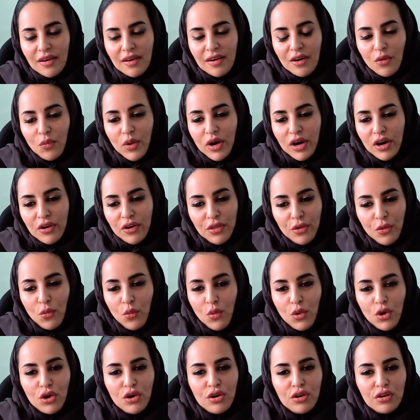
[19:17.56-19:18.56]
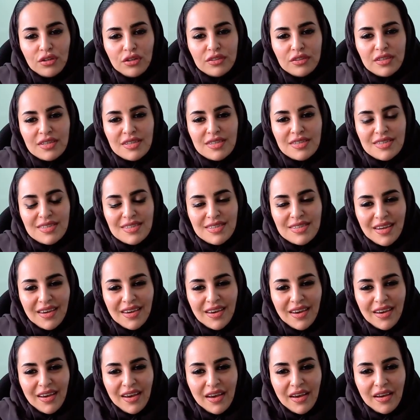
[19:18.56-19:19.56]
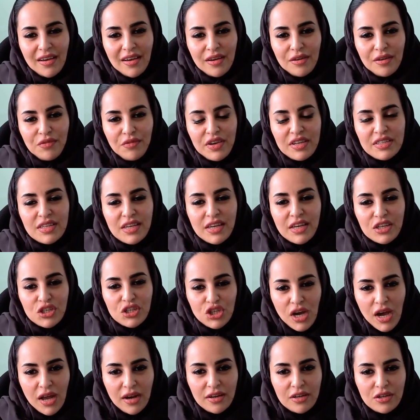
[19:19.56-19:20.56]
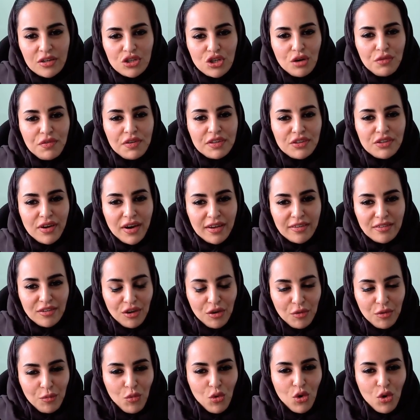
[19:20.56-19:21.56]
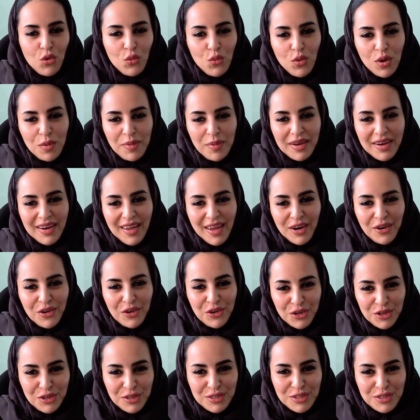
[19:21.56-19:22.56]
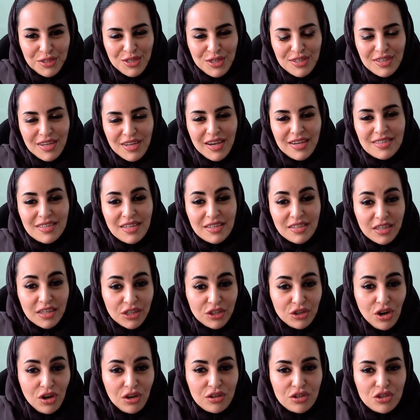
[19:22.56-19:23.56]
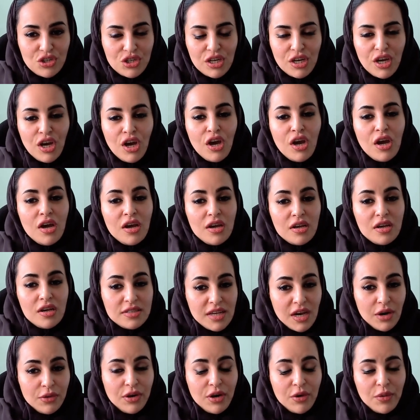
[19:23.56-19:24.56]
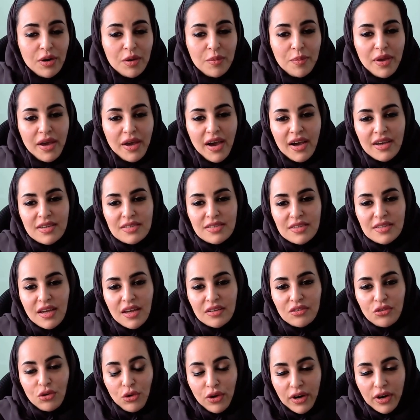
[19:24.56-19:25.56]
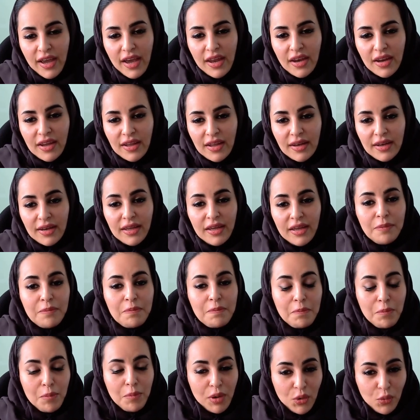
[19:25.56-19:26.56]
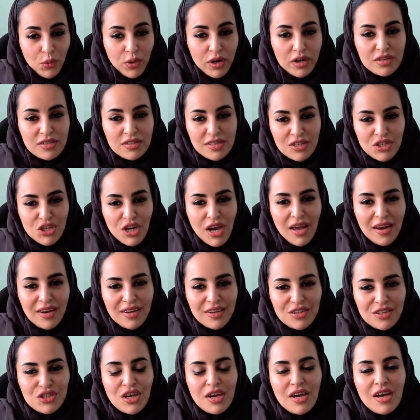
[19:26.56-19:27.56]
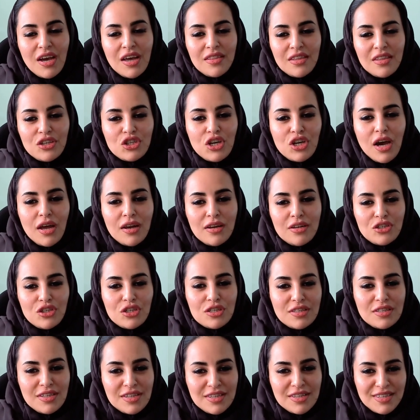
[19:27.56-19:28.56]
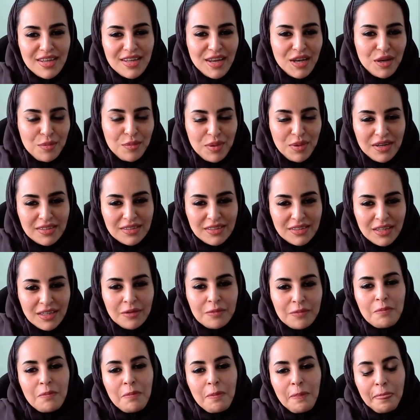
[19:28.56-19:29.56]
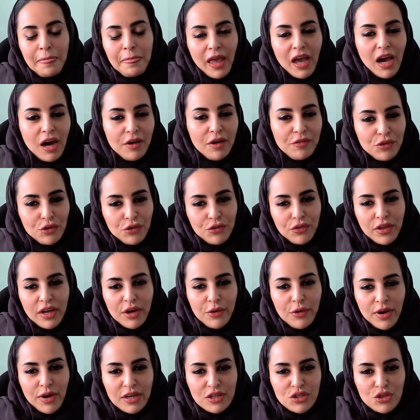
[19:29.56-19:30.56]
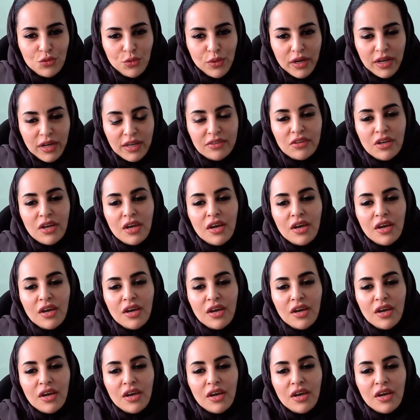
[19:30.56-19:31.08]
where the world is facing a challenge of attracting more women and girls to science and technology. Saudi Arabia has that organically, but where is the challenge? The challenge is sustainability. After they graduate,